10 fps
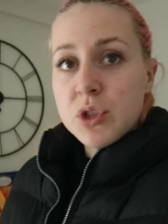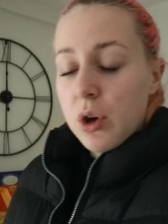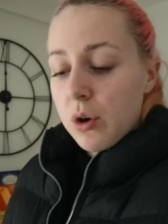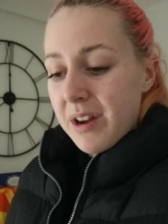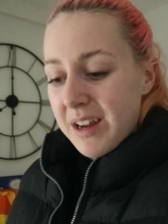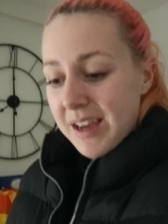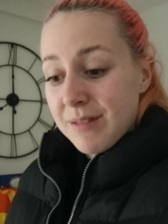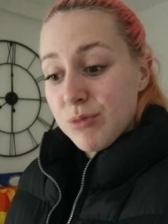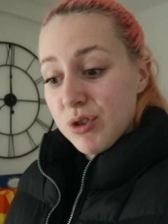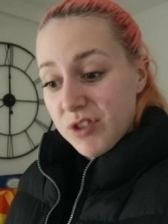so I need to
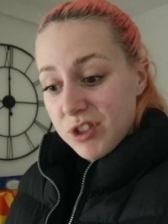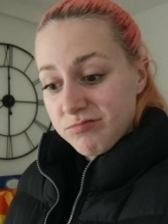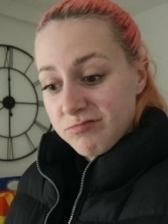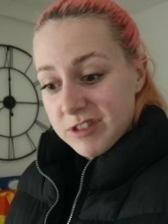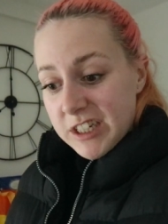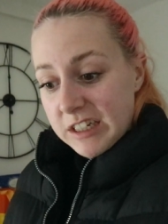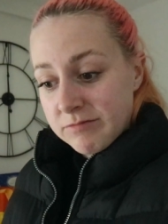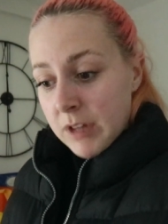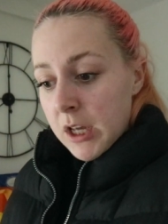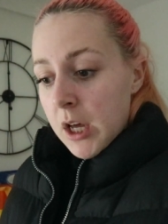get a move on,
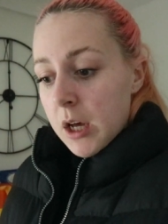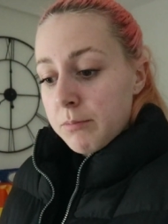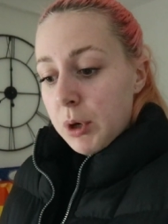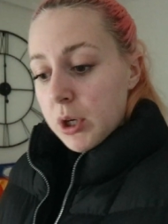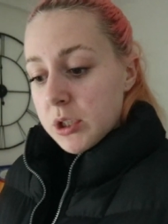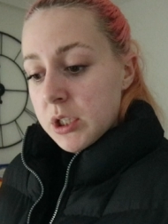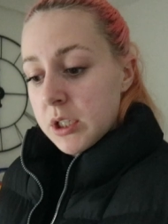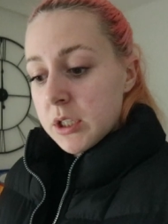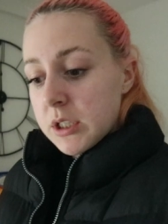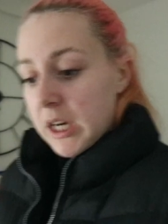really. But
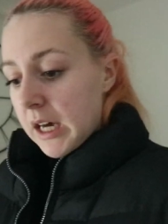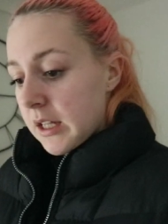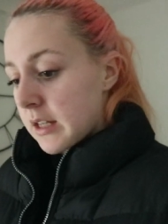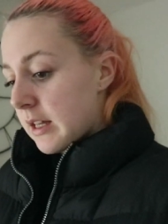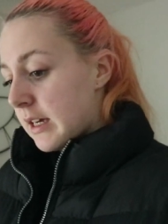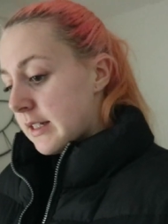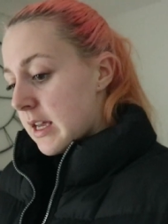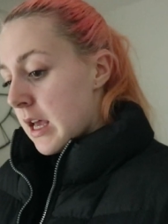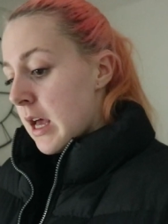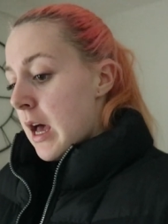yeah, that is
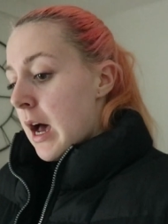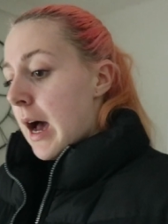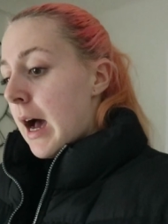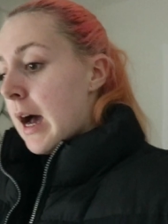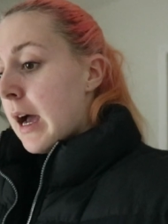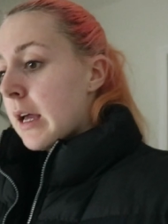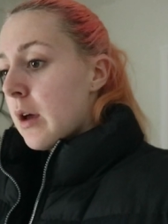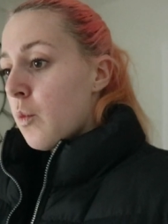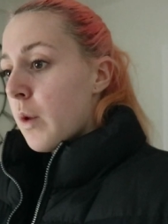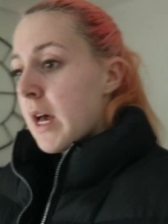it.
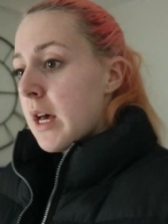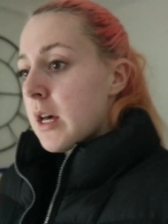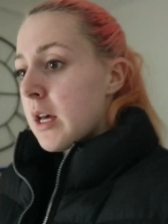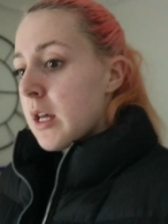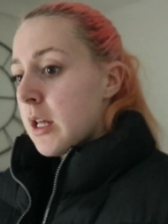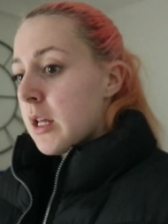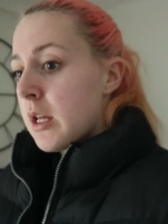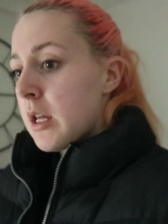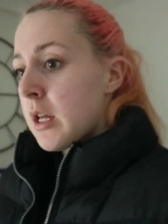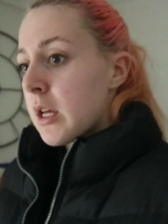I will
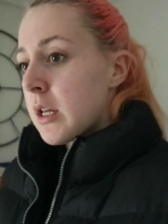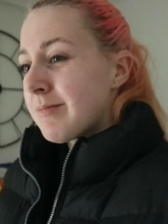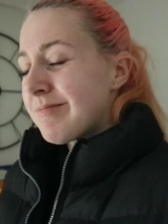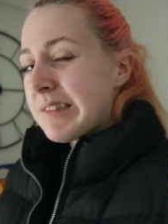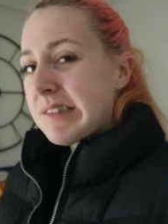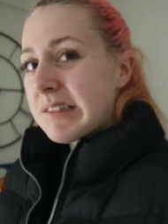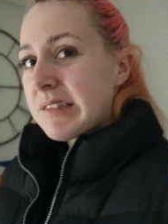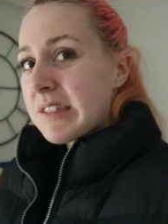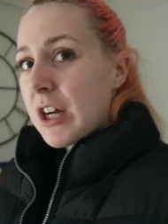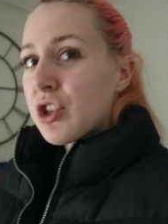
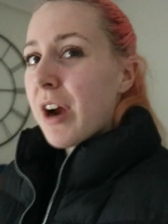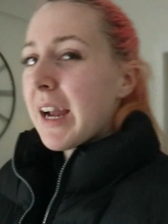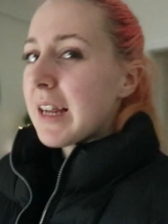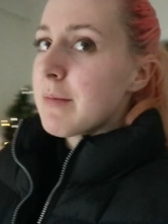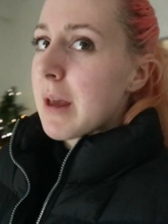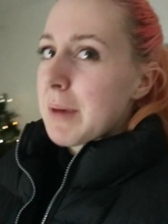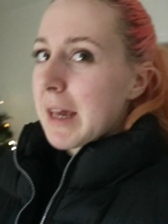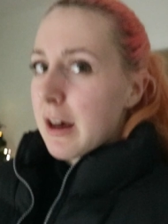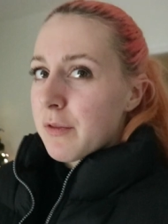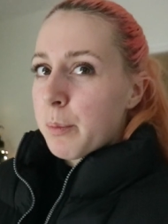try and maybe
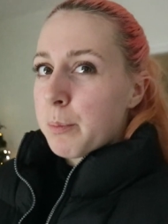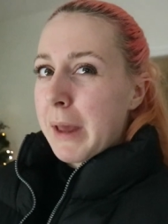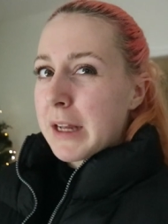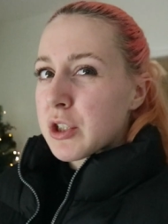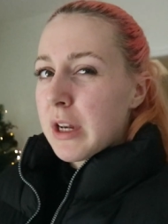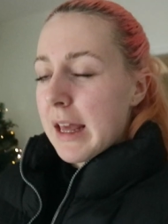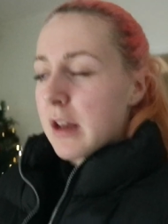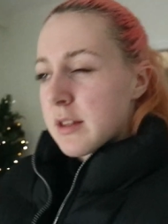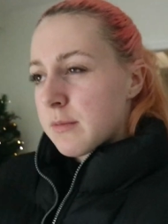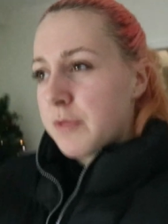get a pic,
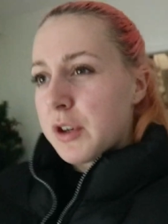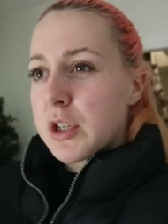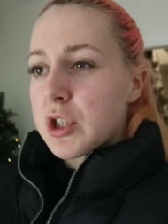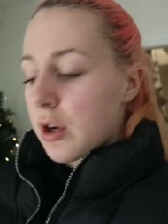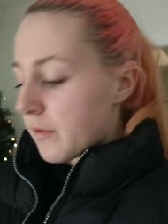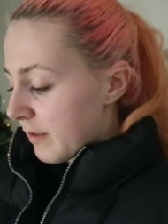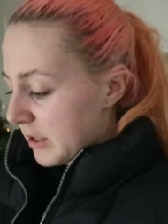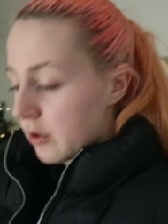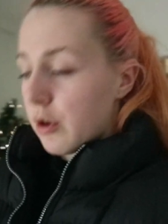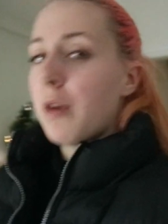like some footage of the
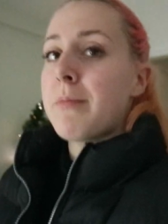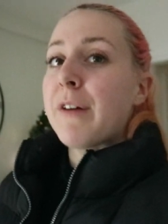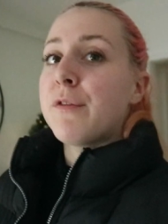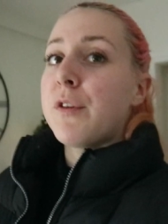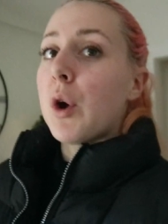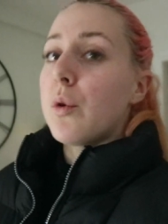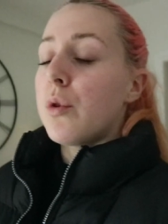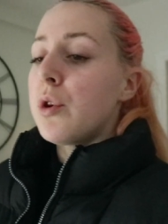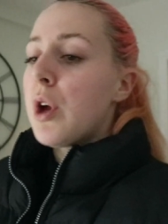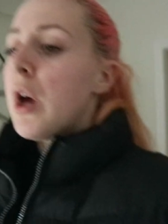restaurant on my
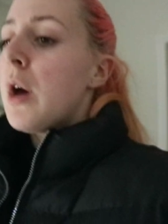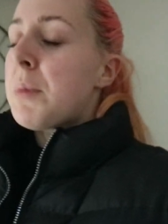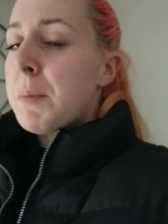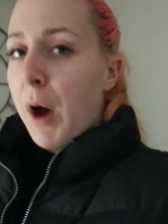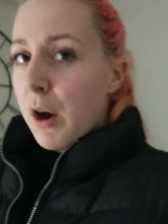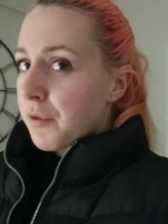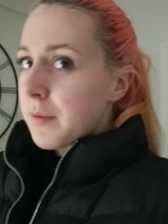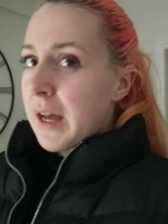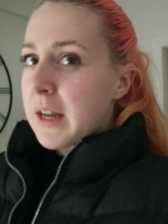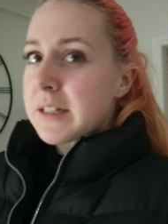phone. But apart
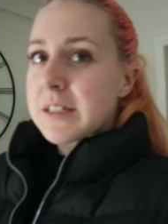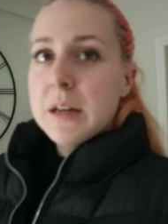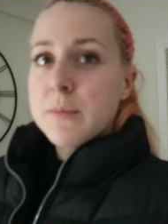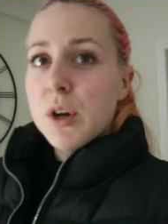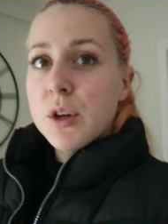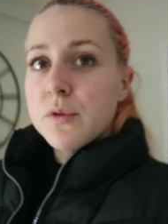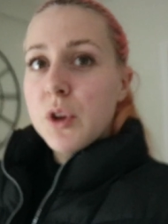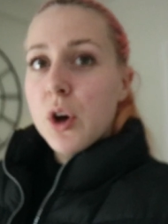from that, like I said, I'm not going to